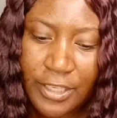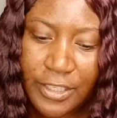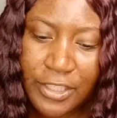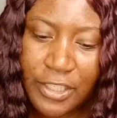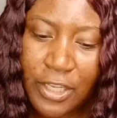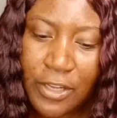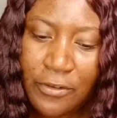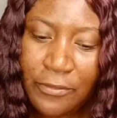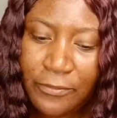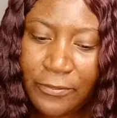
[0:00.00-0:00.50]

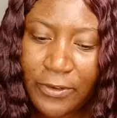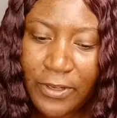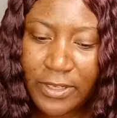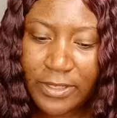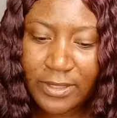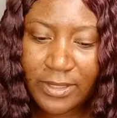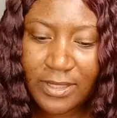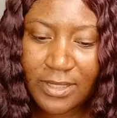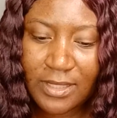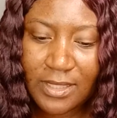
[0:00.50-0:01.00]
So
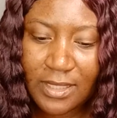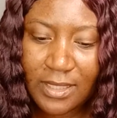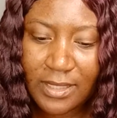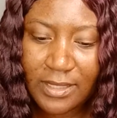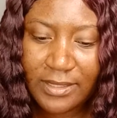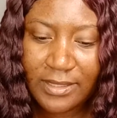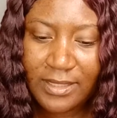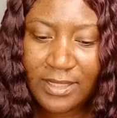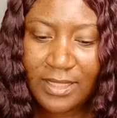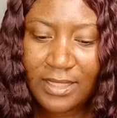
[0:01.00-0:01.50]
first,
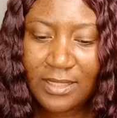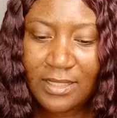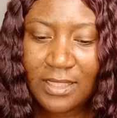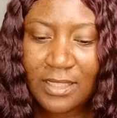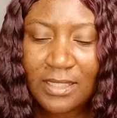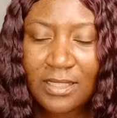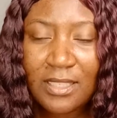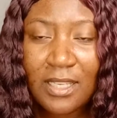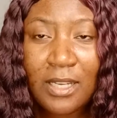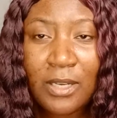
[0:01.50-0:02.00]
this
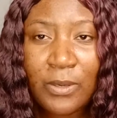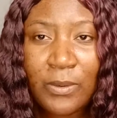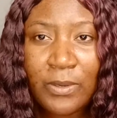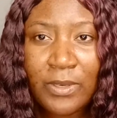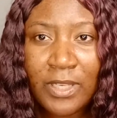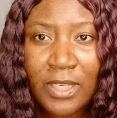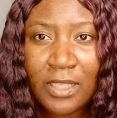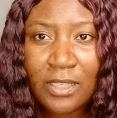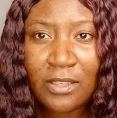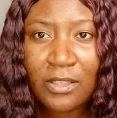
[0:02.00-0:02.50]
is a
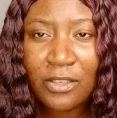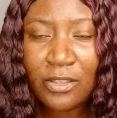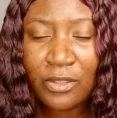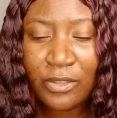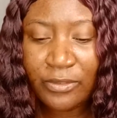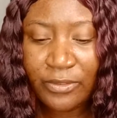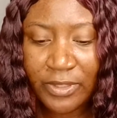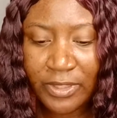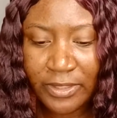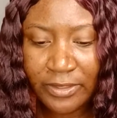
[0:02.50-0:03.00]
quick
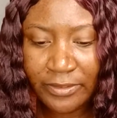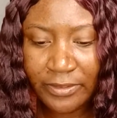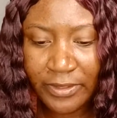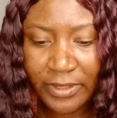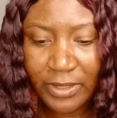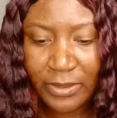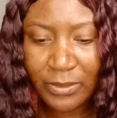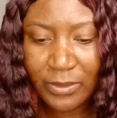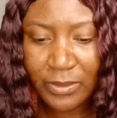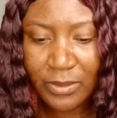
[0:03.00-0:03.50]

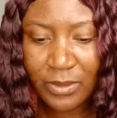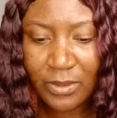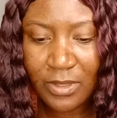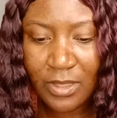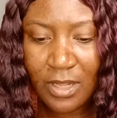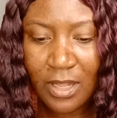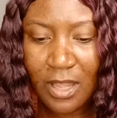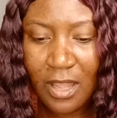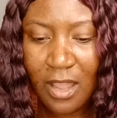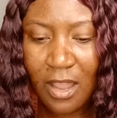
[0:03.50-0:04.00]
overview
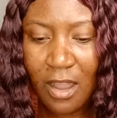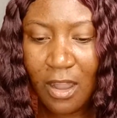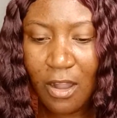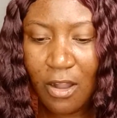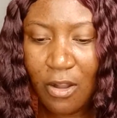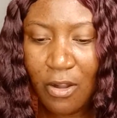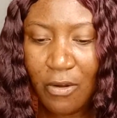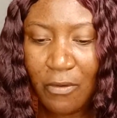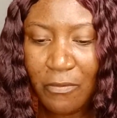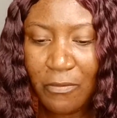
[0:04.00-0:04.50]

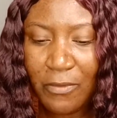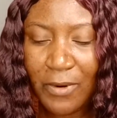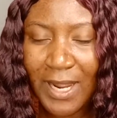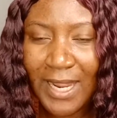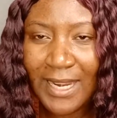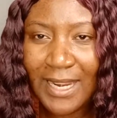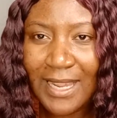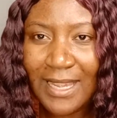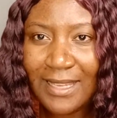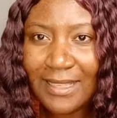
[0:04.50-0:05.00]
of
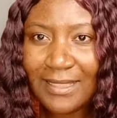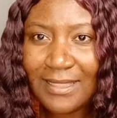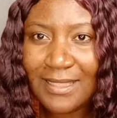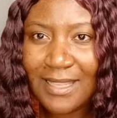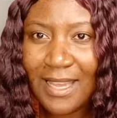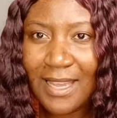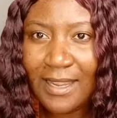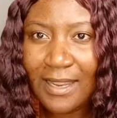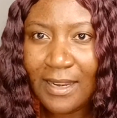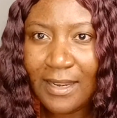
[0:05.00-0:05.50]
what
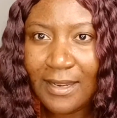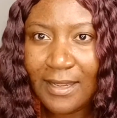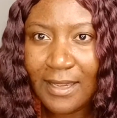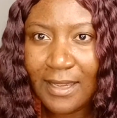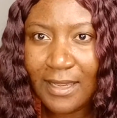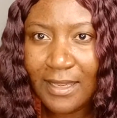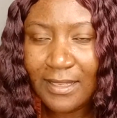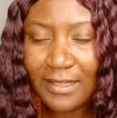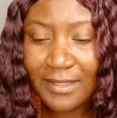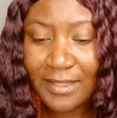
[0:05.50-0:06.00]

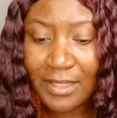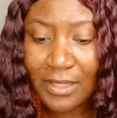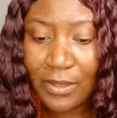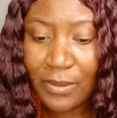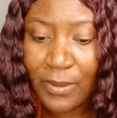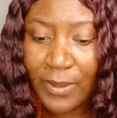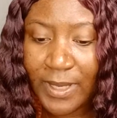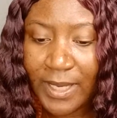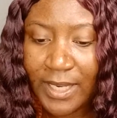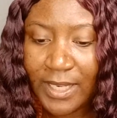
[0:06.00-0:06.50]
exactly is
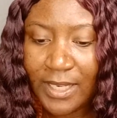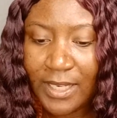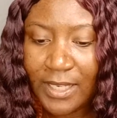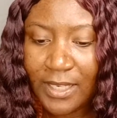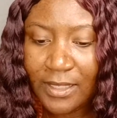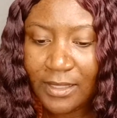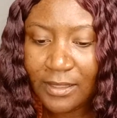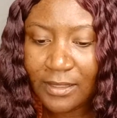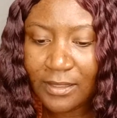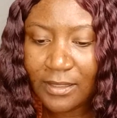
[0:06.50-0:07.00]

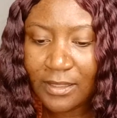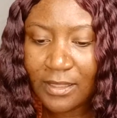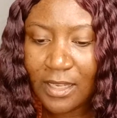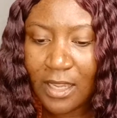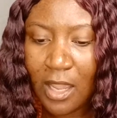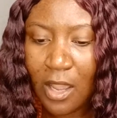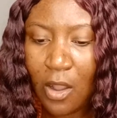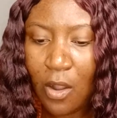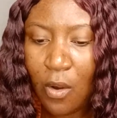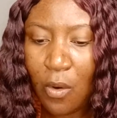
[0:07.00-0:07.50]
credit,
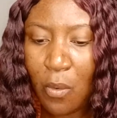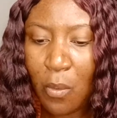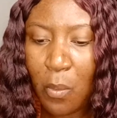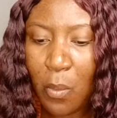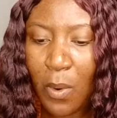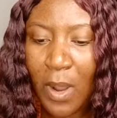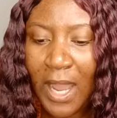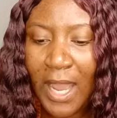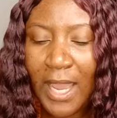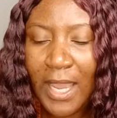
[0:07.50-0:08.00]

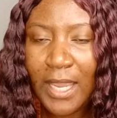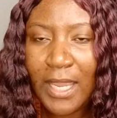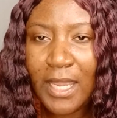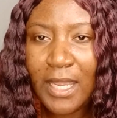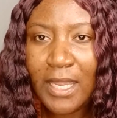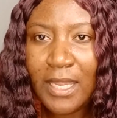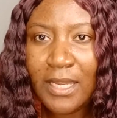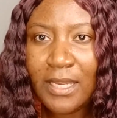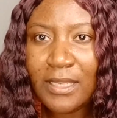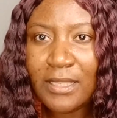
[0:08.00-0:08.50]
why
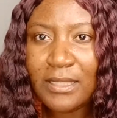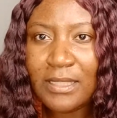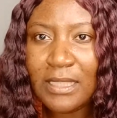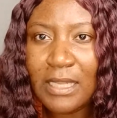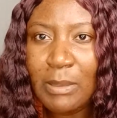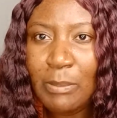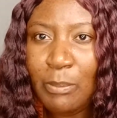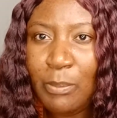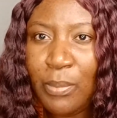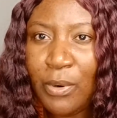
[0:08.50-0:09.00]
it is
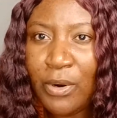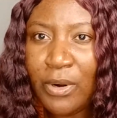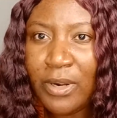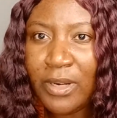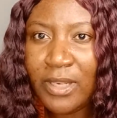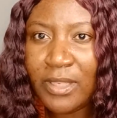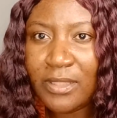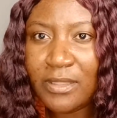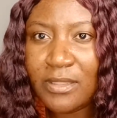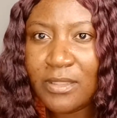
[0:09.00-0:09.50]

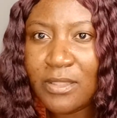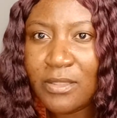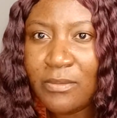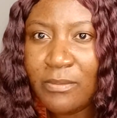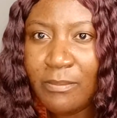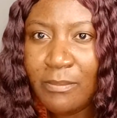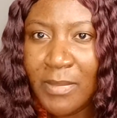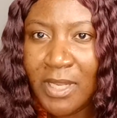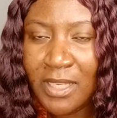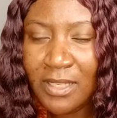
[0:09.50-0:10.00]
important to
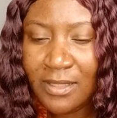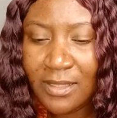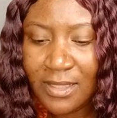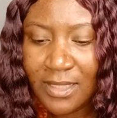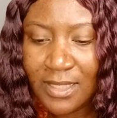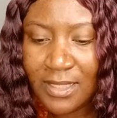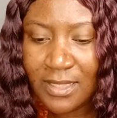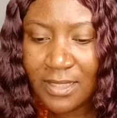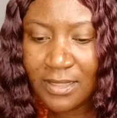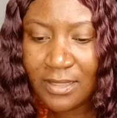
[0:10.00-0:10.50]

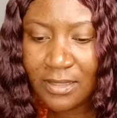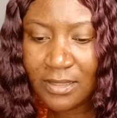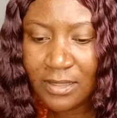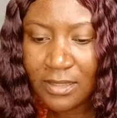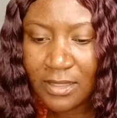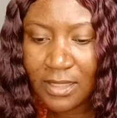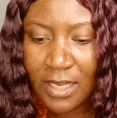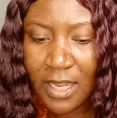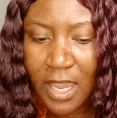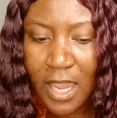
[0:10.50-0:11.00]

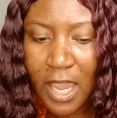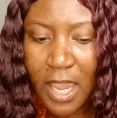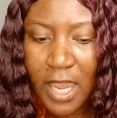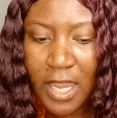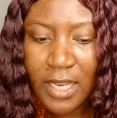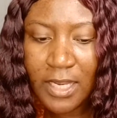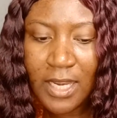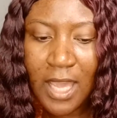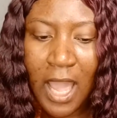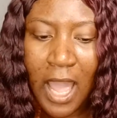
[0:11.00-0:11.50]
maintain,
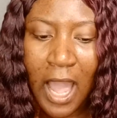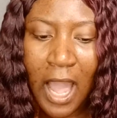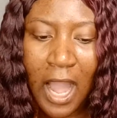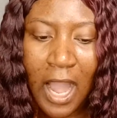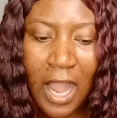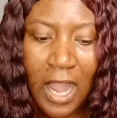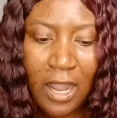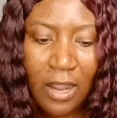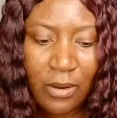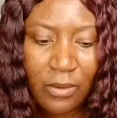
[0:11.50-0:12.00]
and
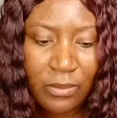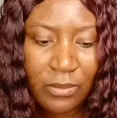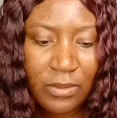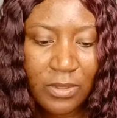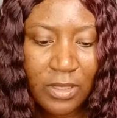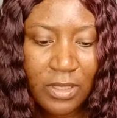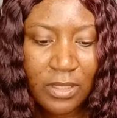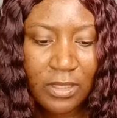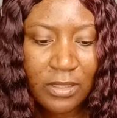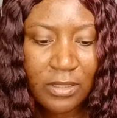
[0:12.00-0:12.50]
how
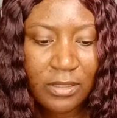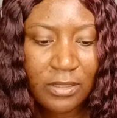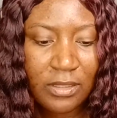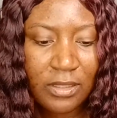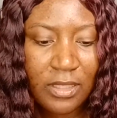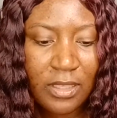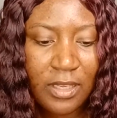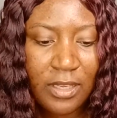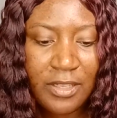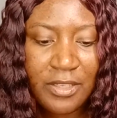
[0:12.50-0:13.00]

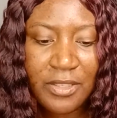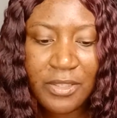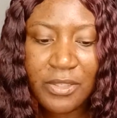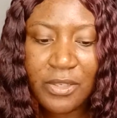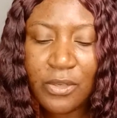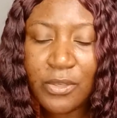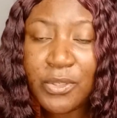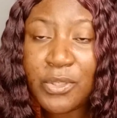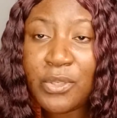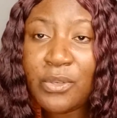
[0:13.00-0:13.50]
is
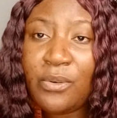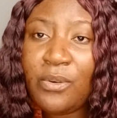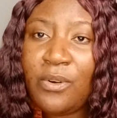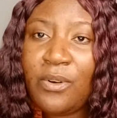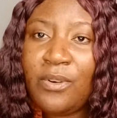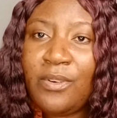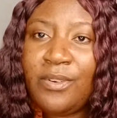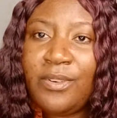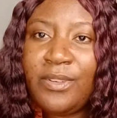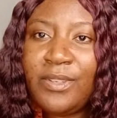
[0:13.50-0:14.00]
your
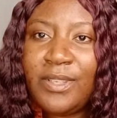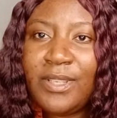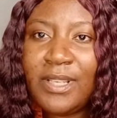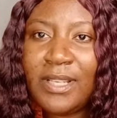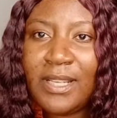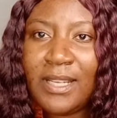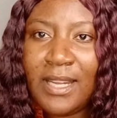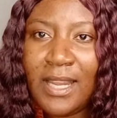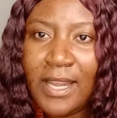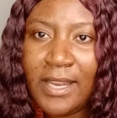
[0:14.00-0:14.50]
score
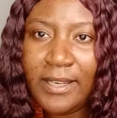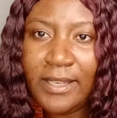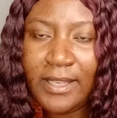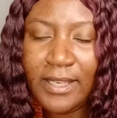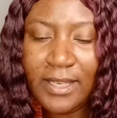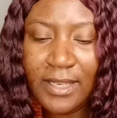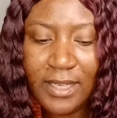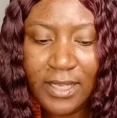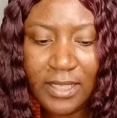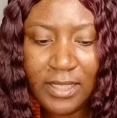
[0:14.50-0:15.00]

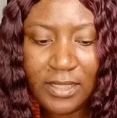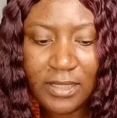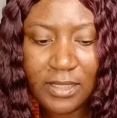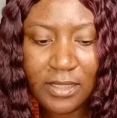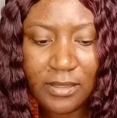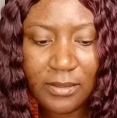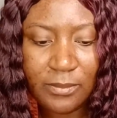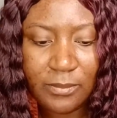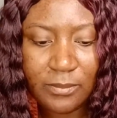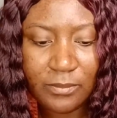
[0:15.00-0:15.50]
calculated.